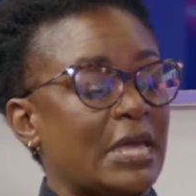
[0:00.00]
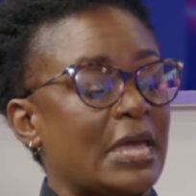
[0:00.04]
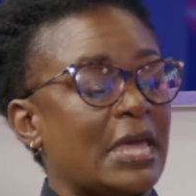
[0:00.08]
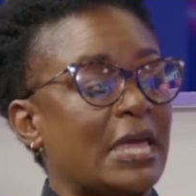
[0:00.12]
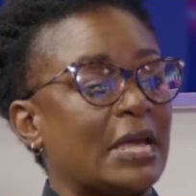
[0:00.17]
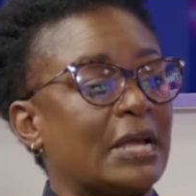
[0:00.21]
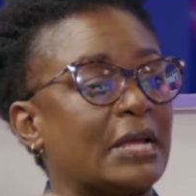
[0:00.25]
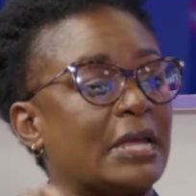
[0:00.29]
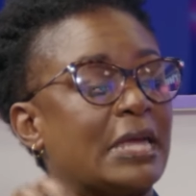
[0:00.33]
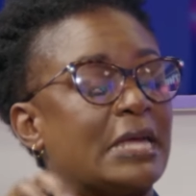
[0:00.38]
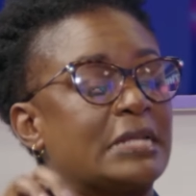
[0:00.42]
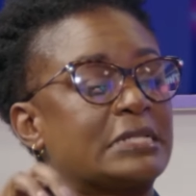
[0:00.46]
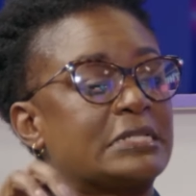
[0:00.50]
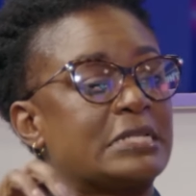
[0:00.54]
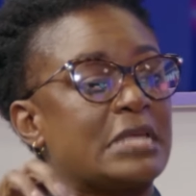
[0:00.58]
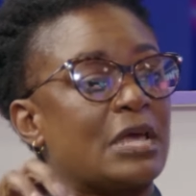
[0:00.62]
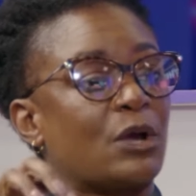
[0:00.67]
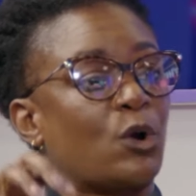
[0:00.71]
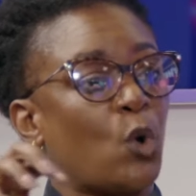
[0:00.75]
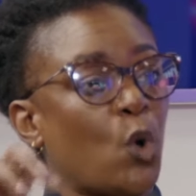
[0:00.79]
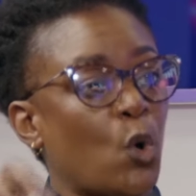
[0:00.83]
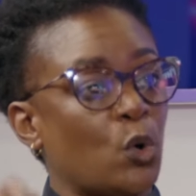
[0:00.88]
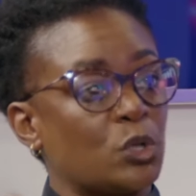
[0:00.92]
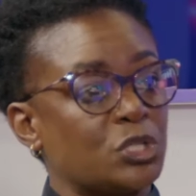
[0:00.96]
a
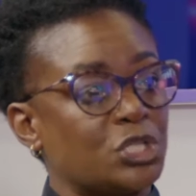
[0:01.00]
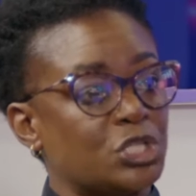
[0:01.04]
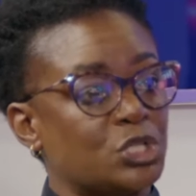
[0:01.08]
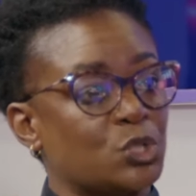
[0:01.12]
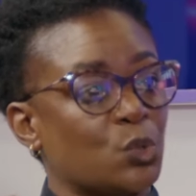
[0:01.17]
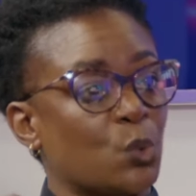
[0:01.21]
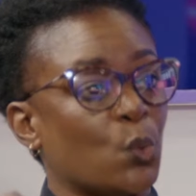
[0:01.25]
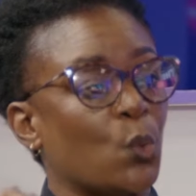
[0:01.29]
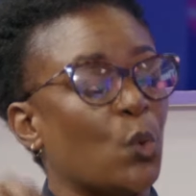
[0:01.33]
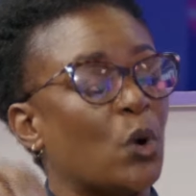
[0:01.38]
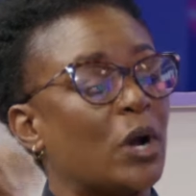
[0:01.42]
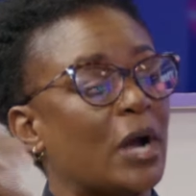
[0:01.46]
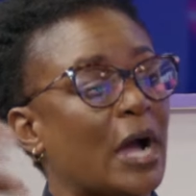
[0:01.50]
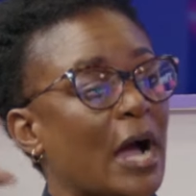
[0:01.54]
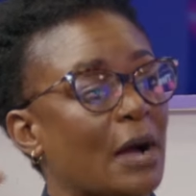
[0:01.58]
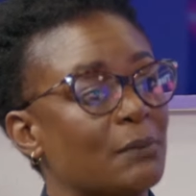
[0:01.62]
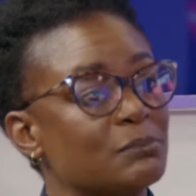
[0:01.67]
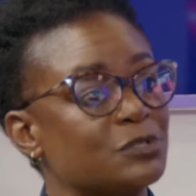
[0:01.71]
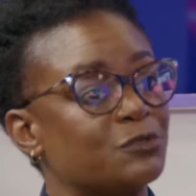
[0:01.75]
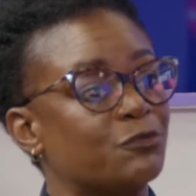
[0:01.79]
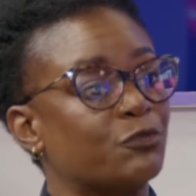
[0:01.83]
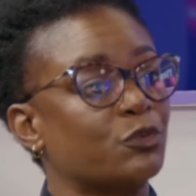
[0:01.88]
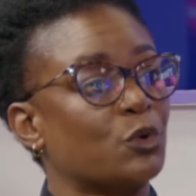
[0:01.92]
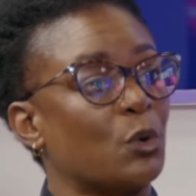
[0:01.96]
coach who
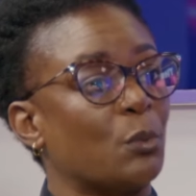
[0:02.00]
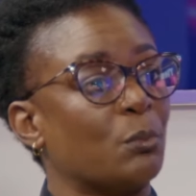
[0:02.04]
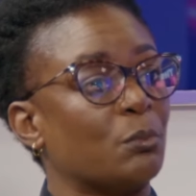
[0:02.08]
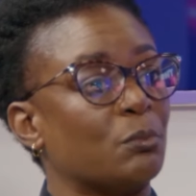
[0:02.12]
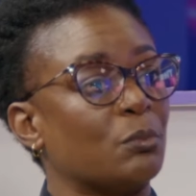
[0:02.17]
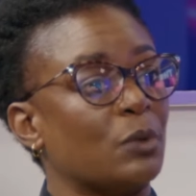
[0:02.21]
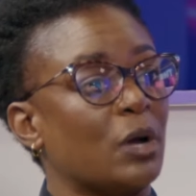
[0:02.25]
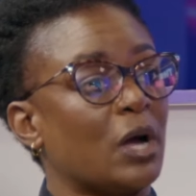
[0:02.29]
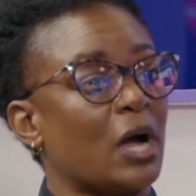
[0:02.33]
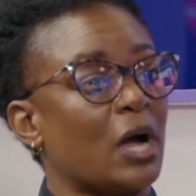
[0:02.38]
comes from